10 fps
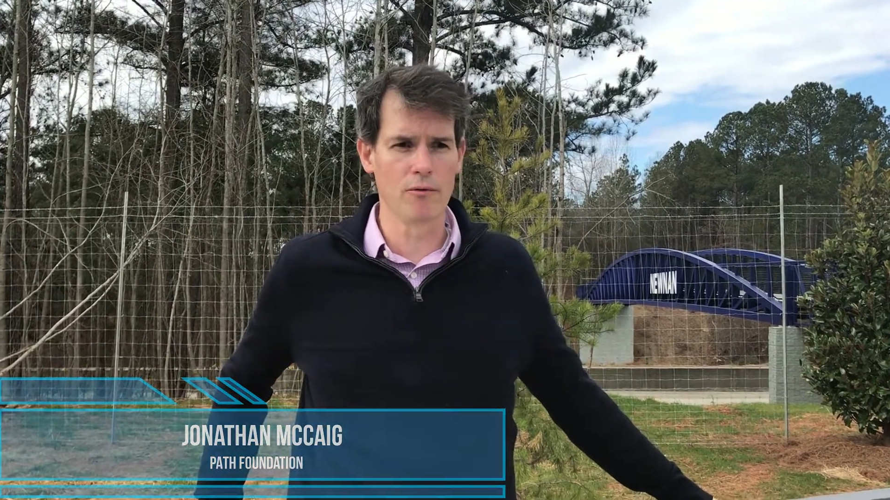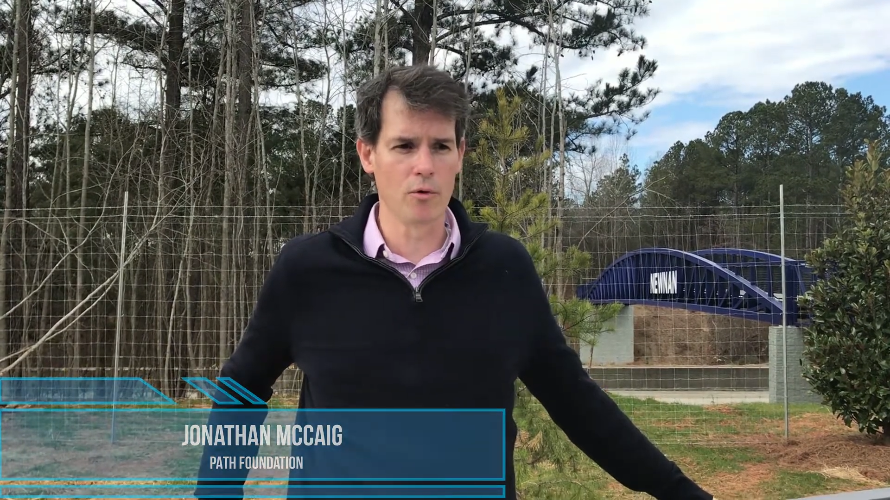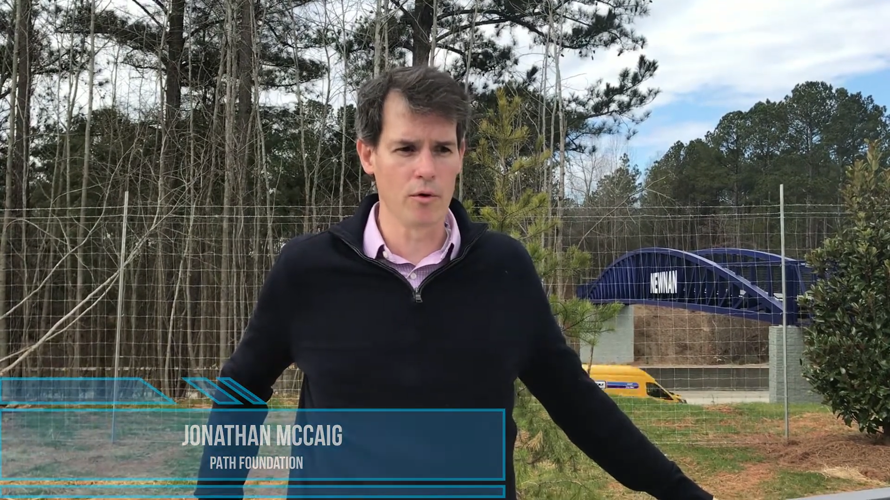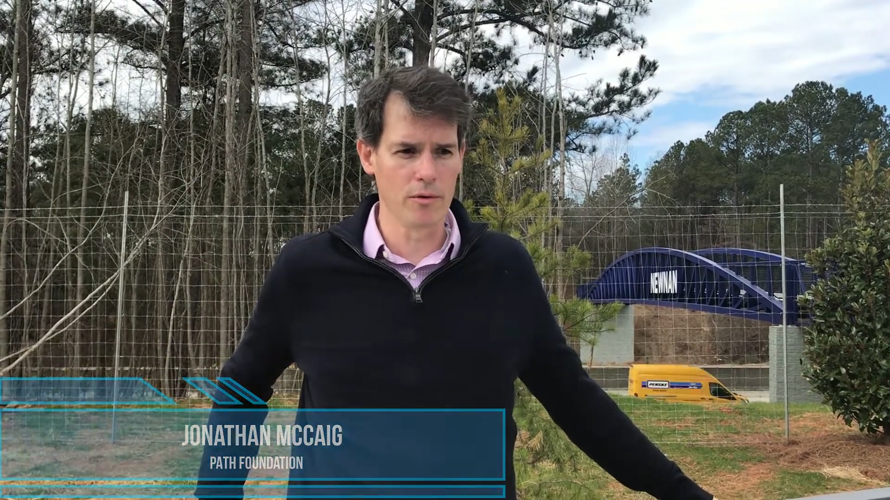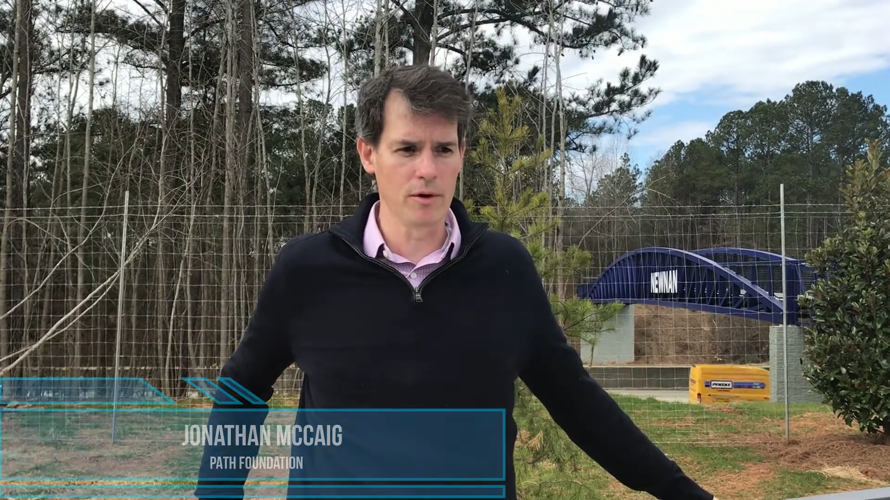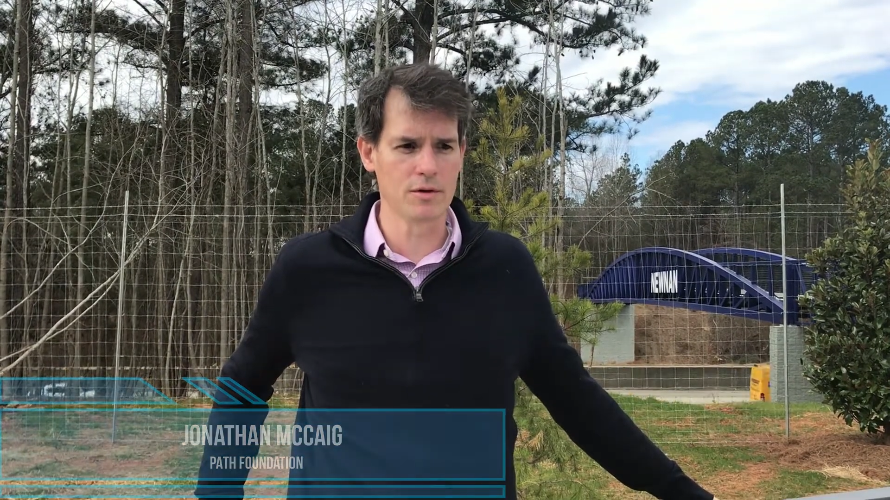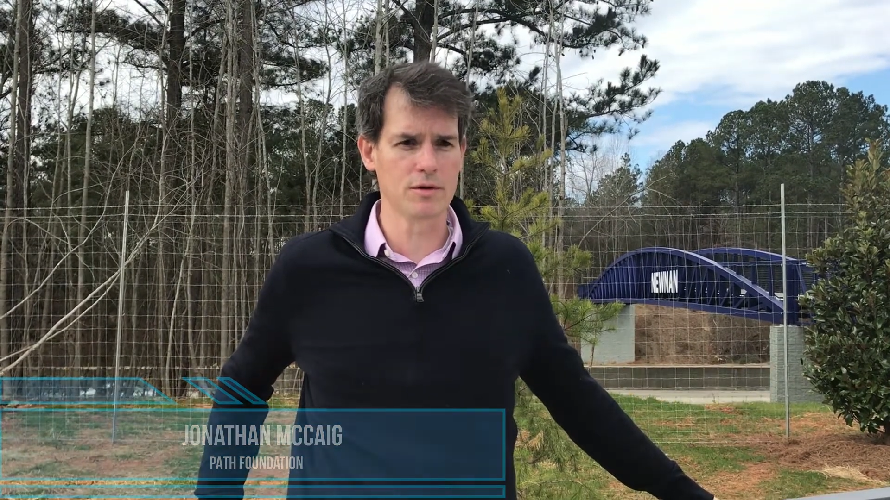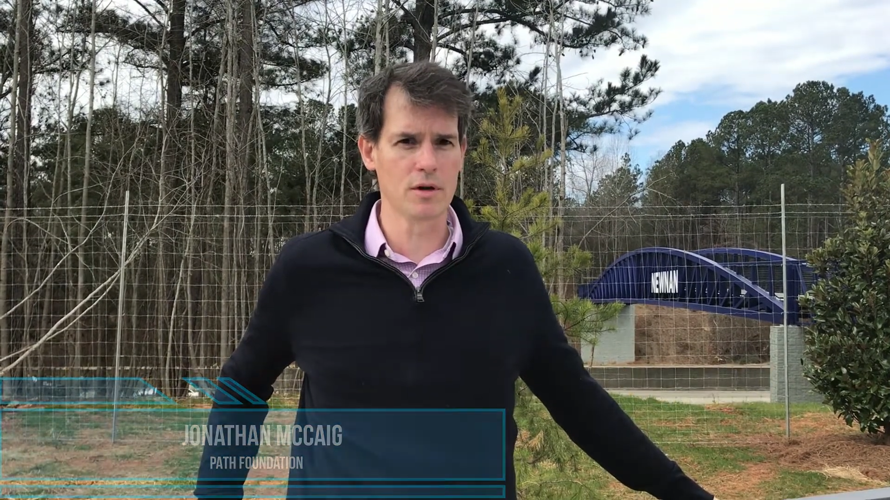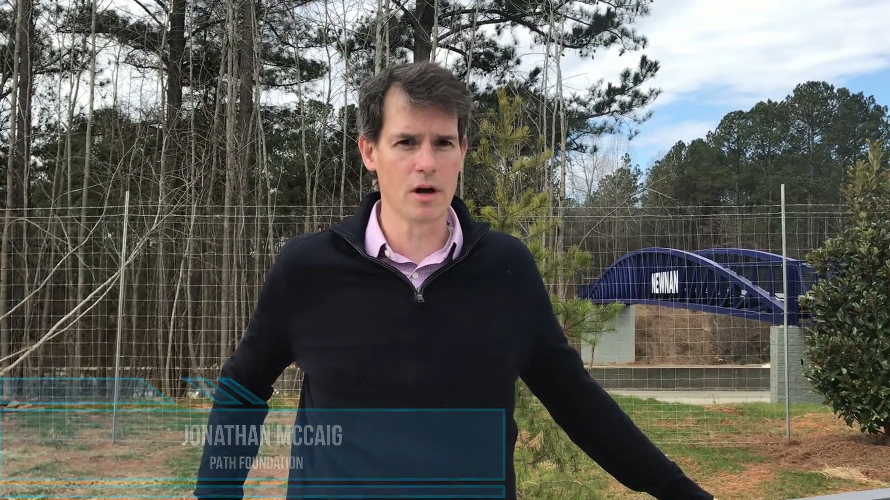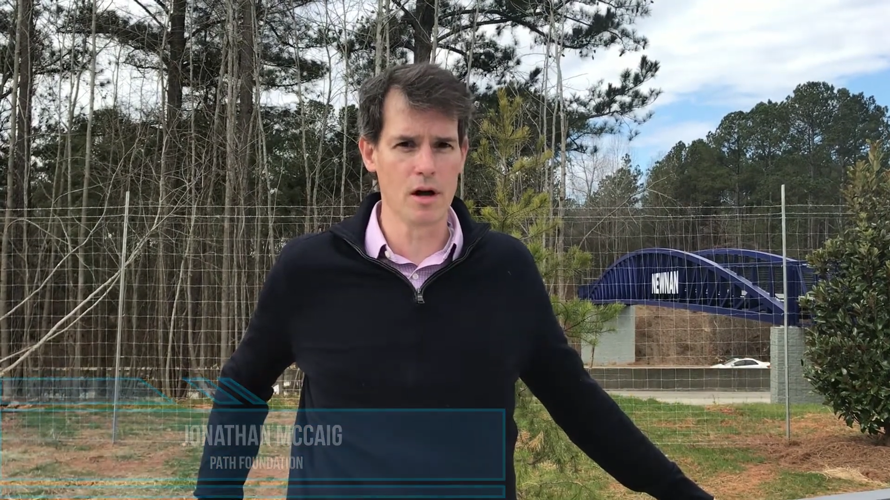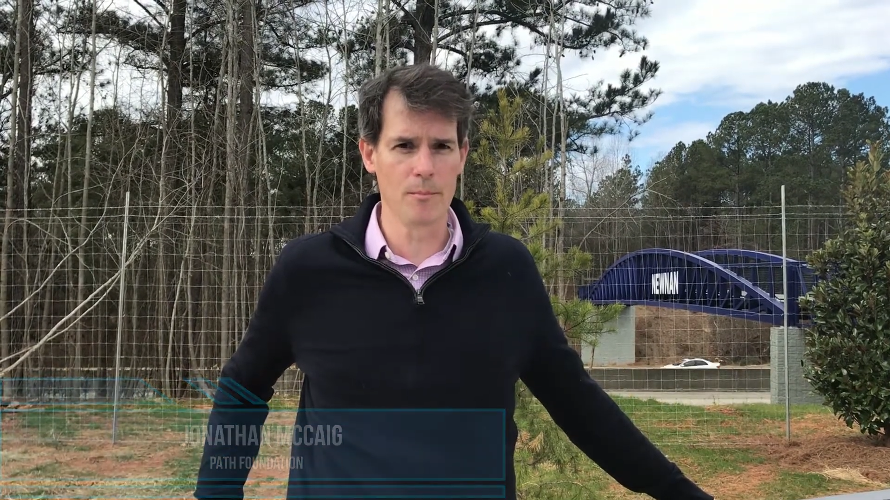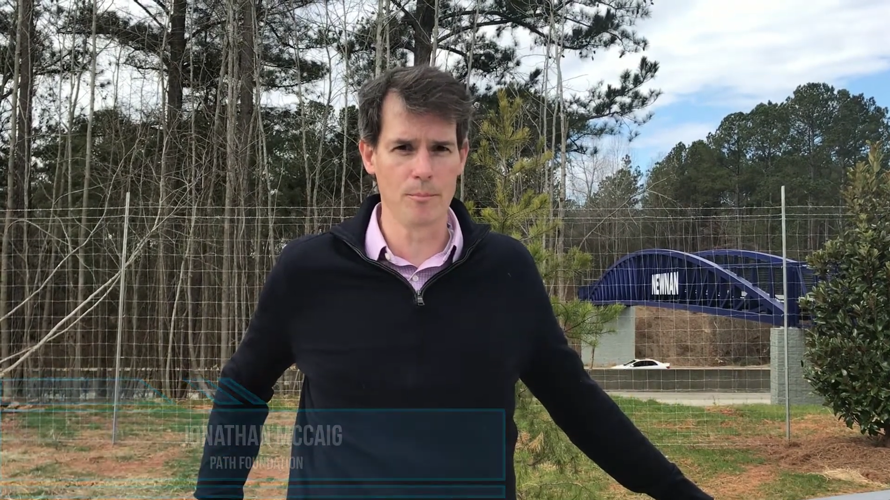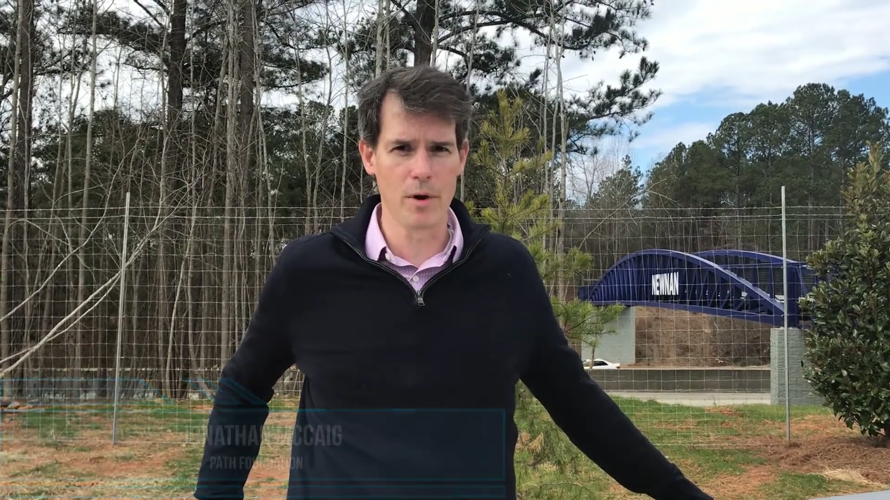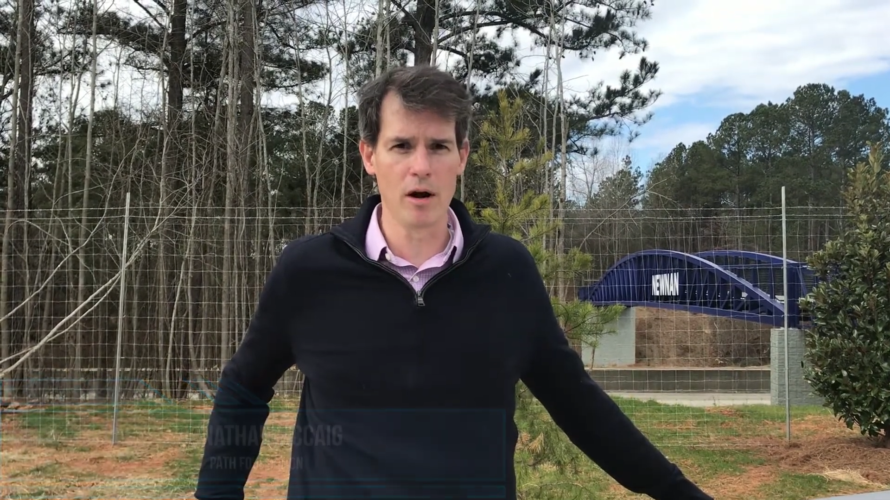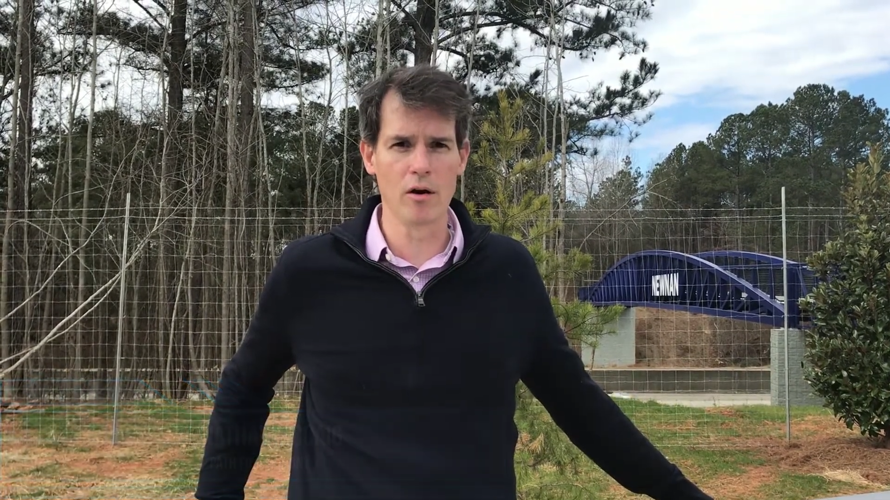for this uh,
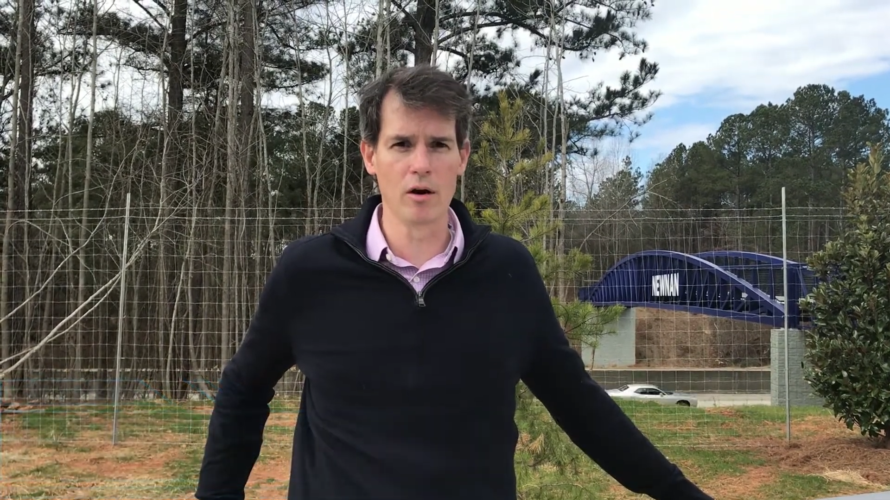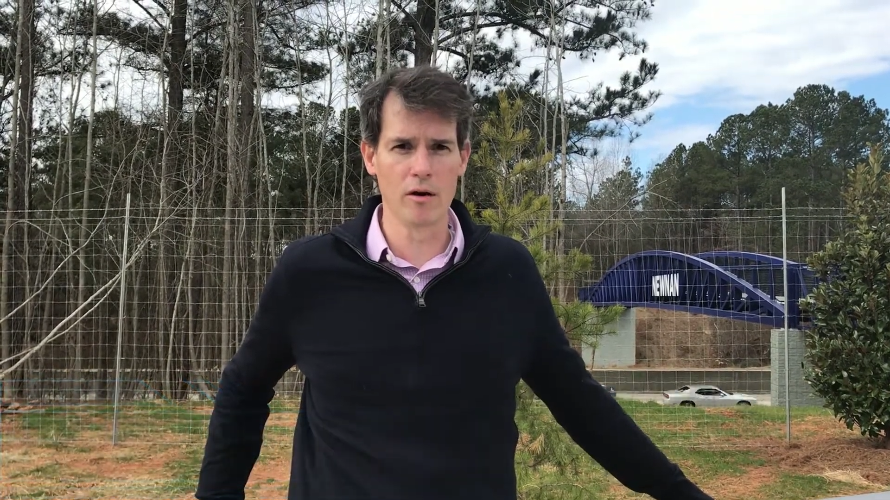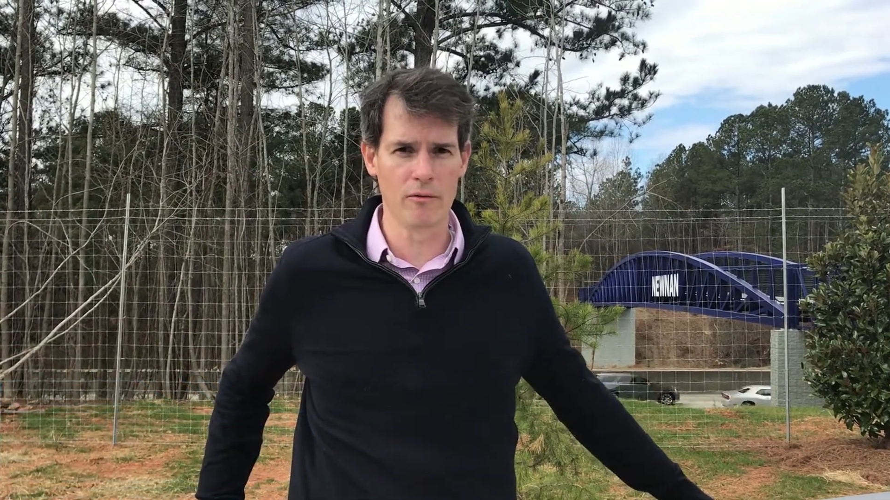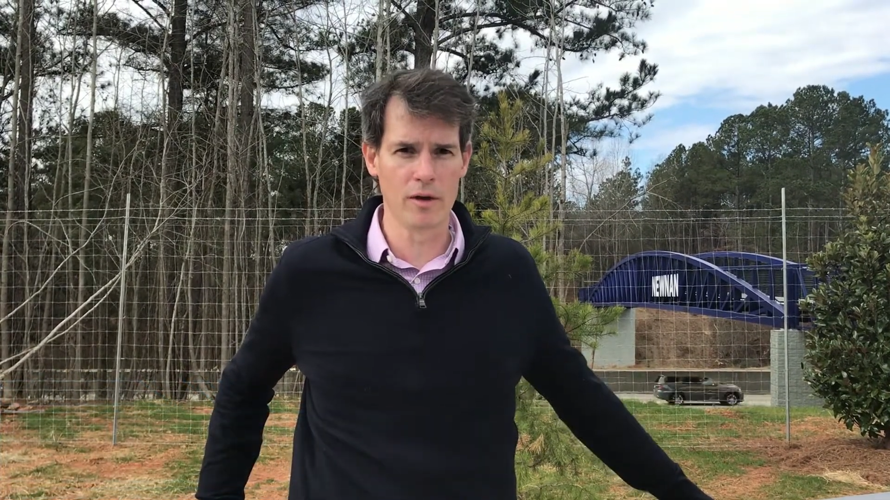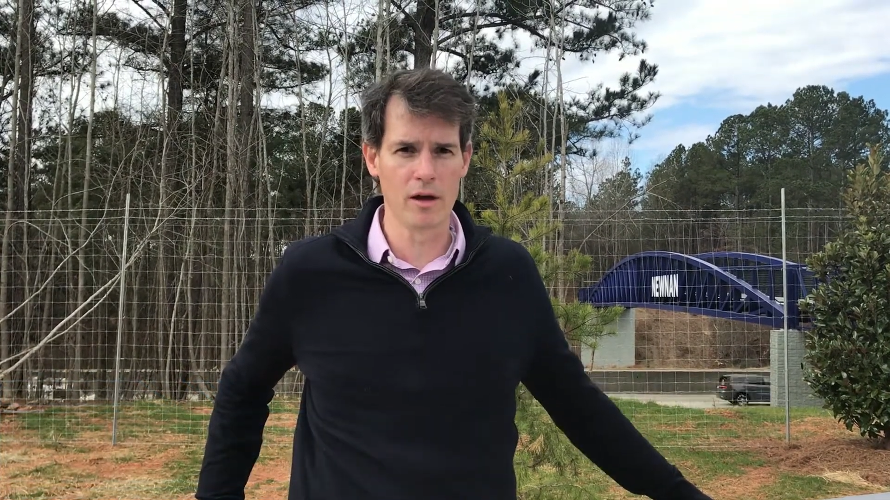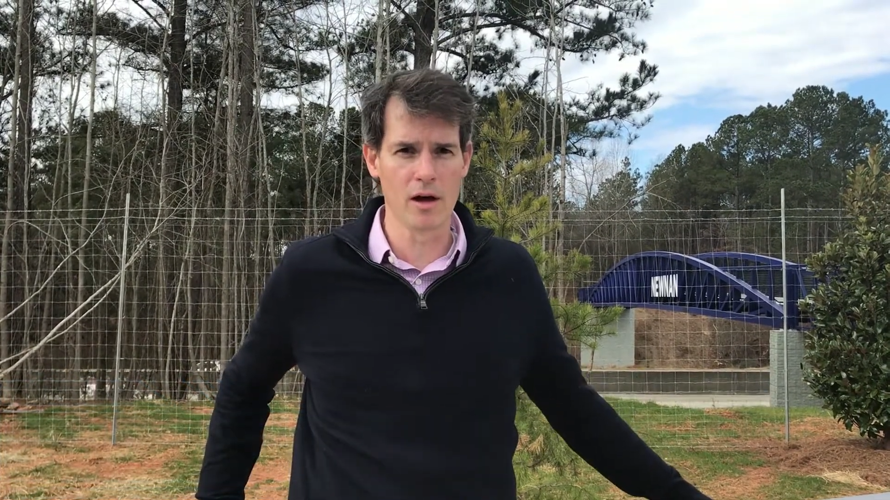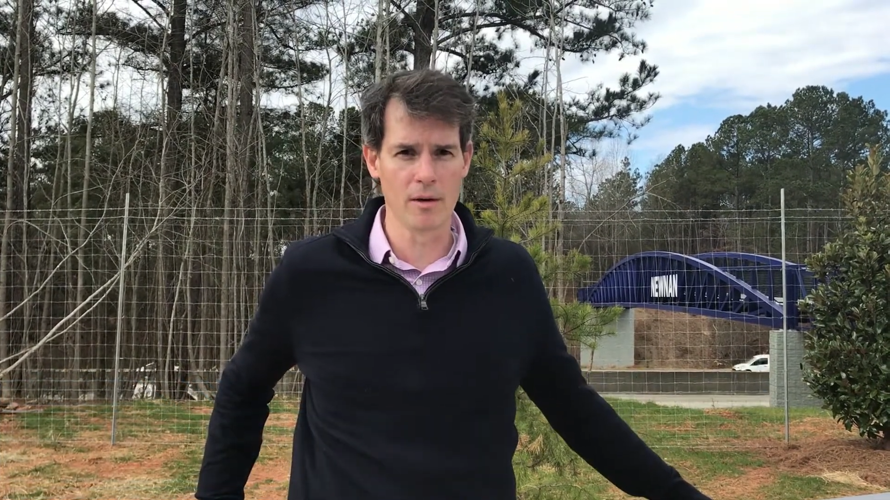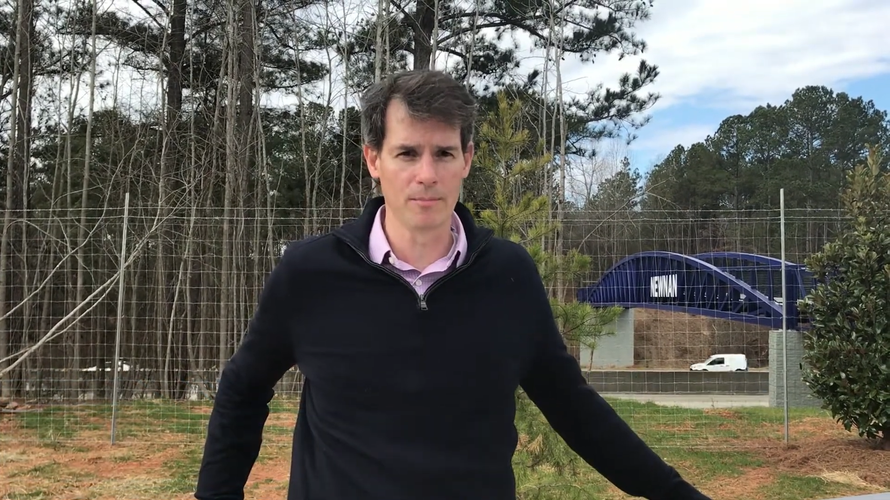area of the